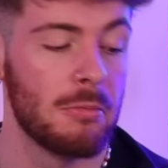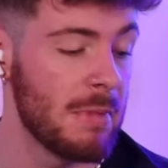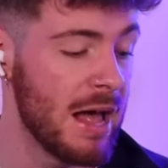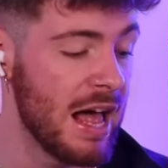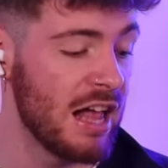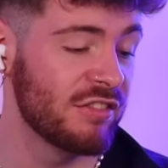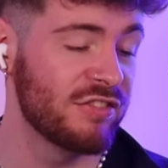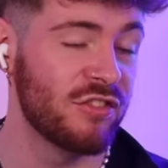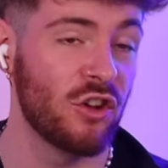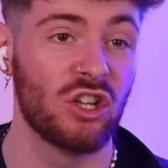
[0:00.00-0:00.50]

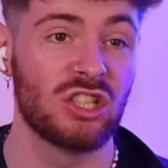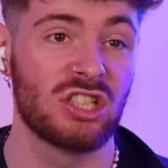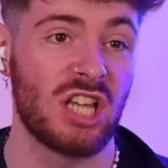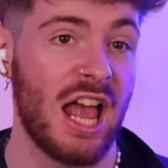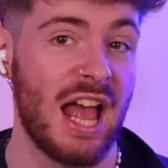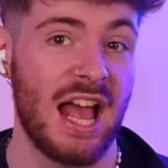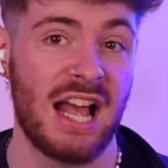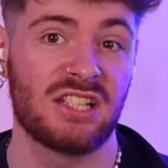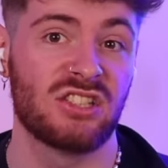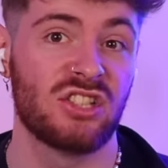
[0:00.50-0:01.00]
Malfoy's
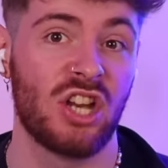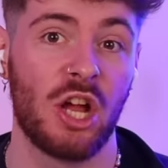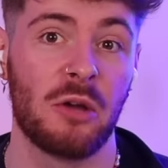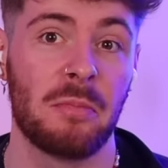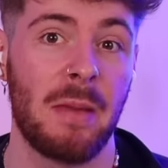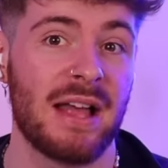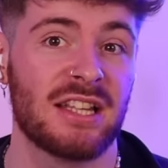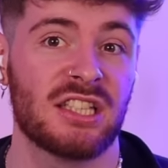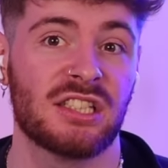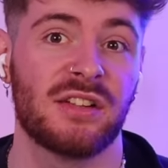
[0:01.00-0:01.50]
hair's no
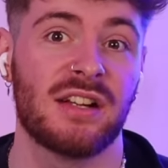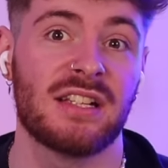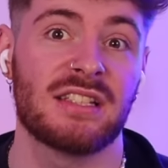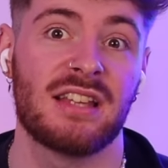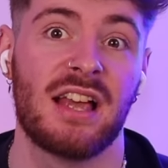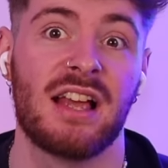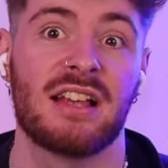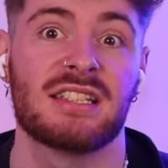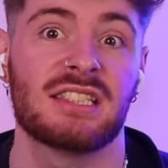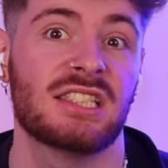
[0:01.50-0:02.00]
better, is
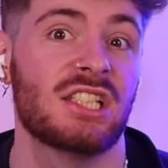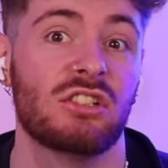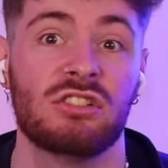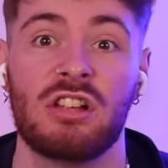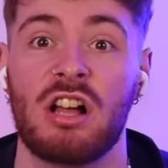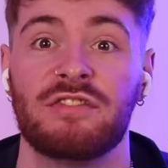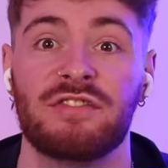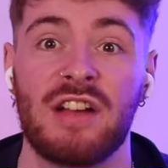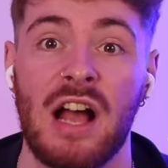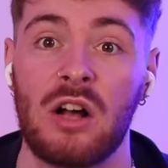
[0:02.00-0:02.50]
it? Still
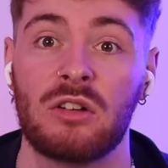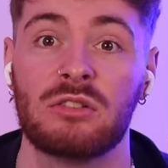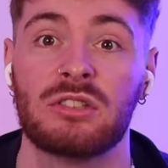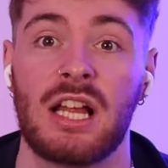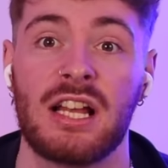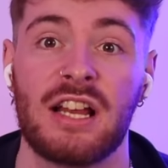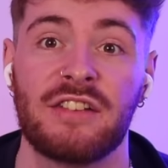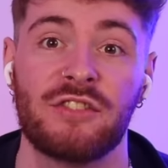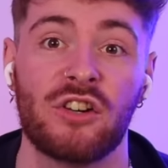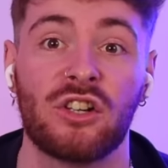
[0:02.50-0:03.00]
not found
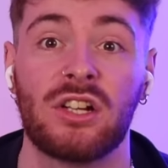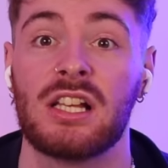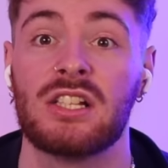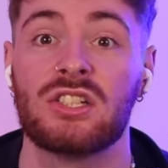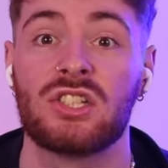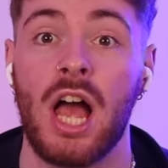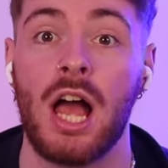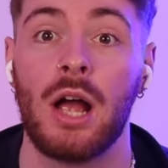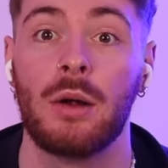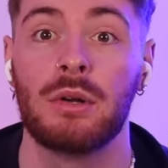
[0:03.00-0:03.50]
any fucking
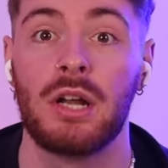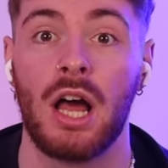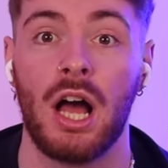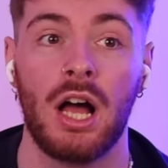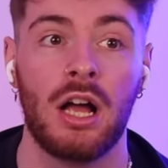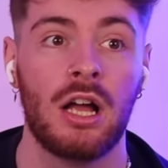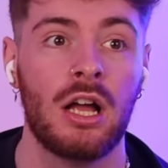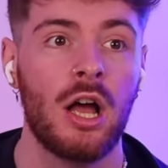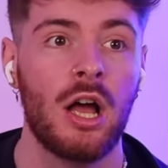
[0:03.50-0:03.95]
toner.